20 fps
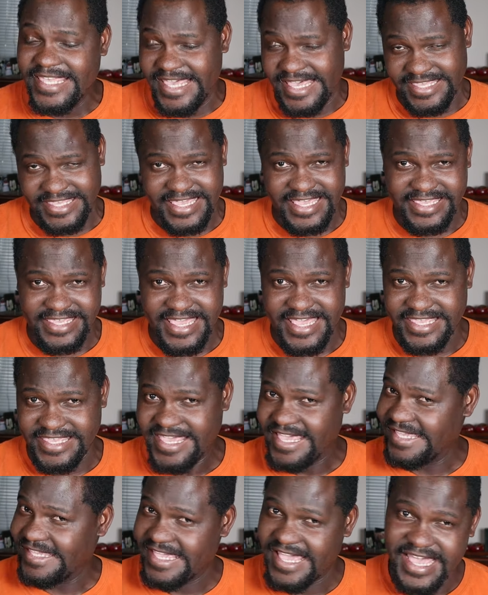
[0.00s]
Yeah, yeah, yeah,
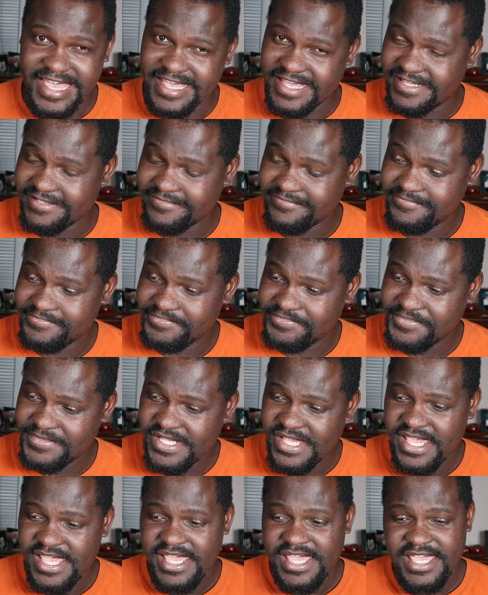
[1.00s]
yeah, yeah.
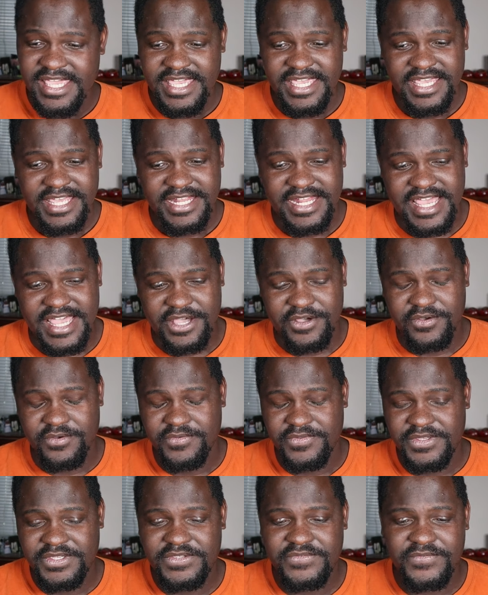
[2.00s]

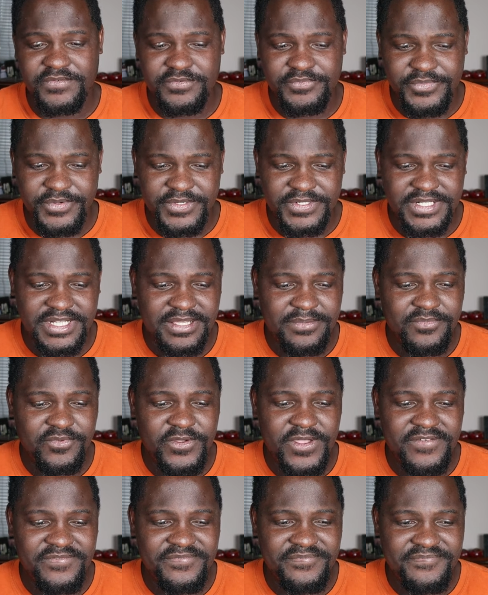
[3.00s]
Now, this football club
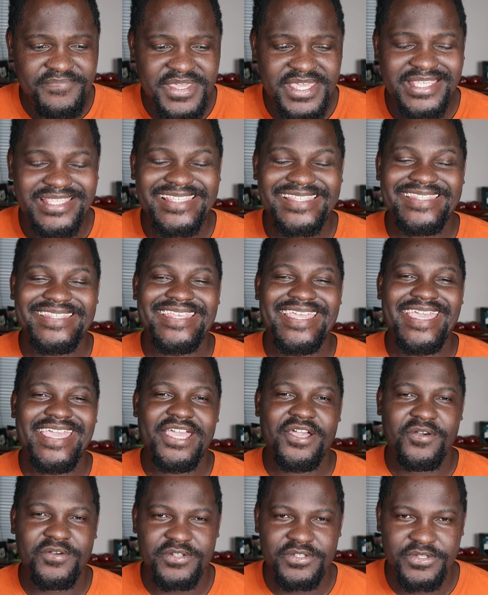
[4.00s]
we have missed
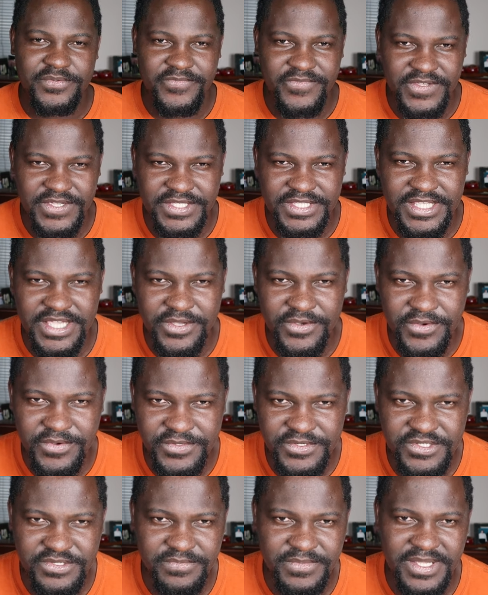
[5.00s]
on Victor
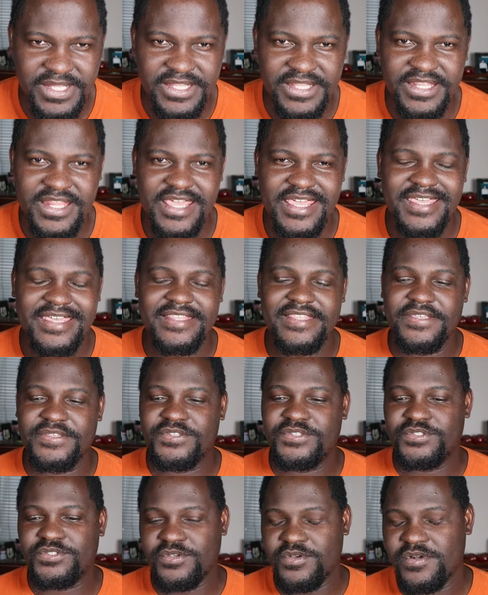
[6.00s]
Osimhen. The
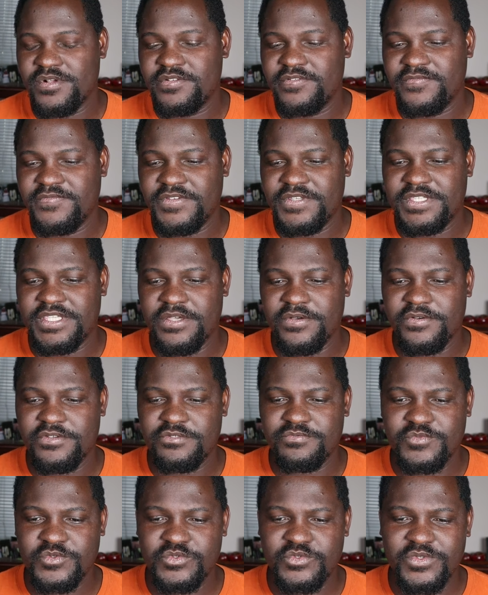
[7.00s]
story of Victor
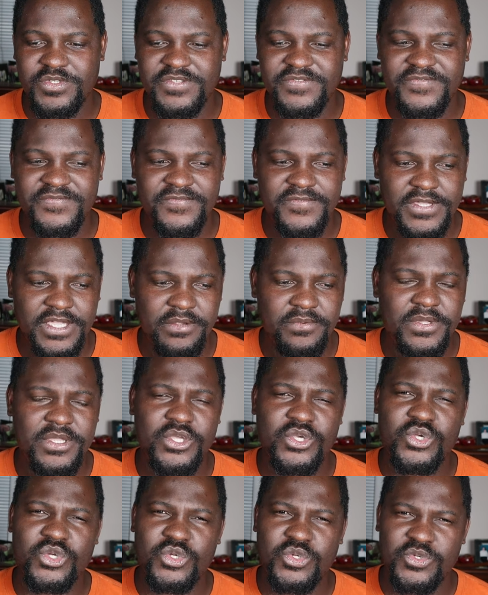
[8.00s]
Osimhen was very
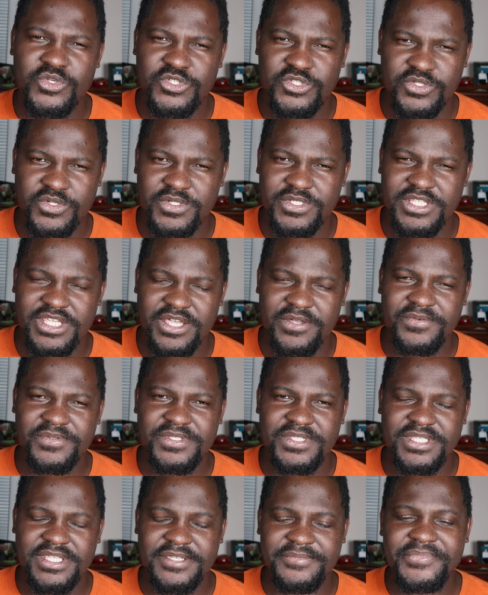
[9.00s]
crucial,
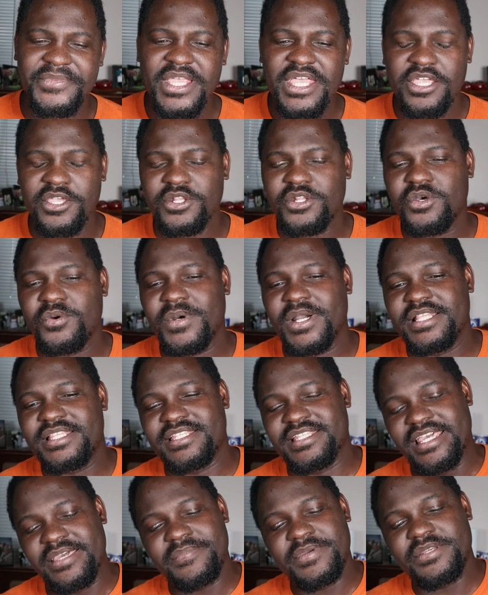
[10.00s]
Chelsea. You know
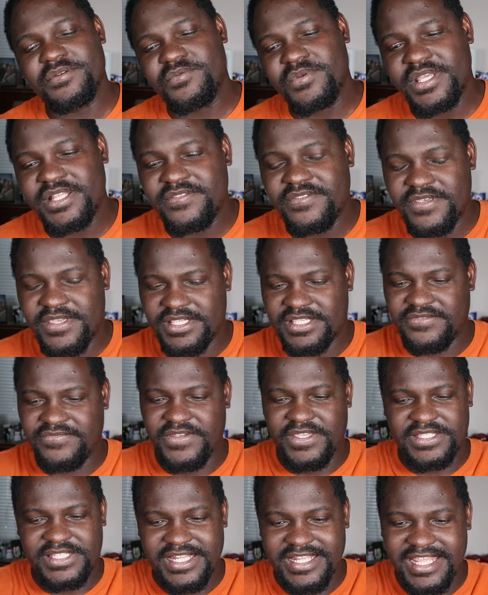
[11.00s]
what? Let me read this
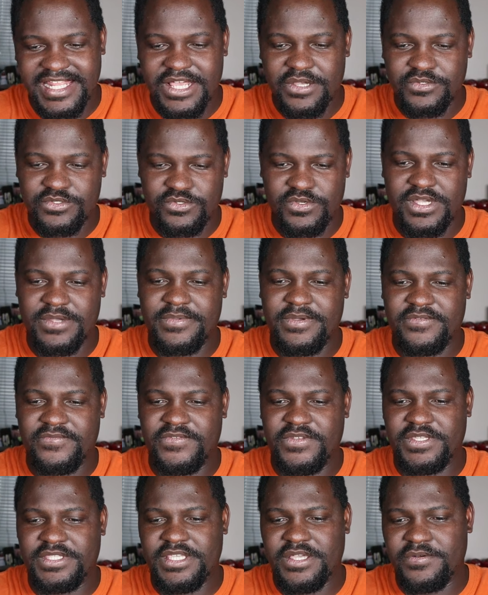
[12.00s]
first and then I'll talk about
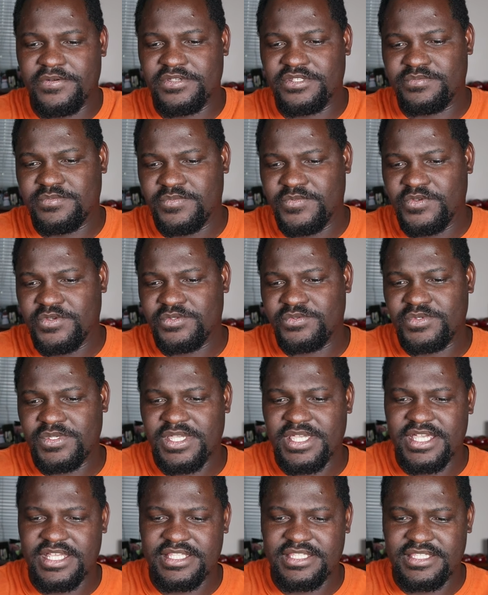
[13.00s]
Victor Osimhen because we
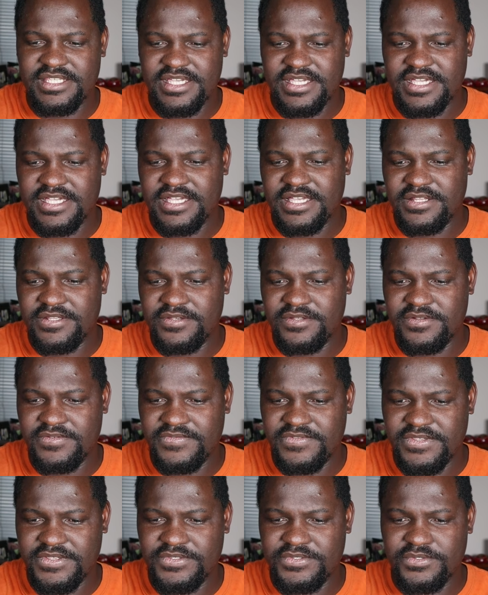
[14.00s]
got uh, a lot
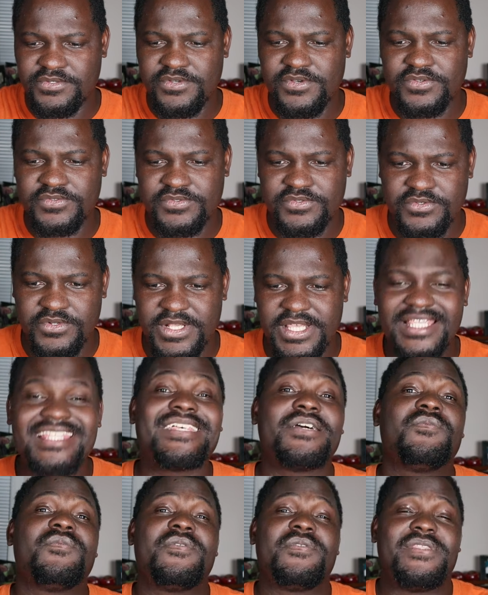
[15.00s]
of things to go through. Let's
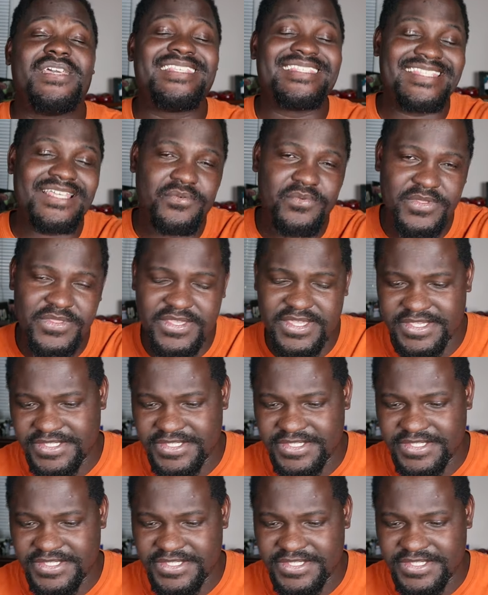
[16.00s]
start with, let's start with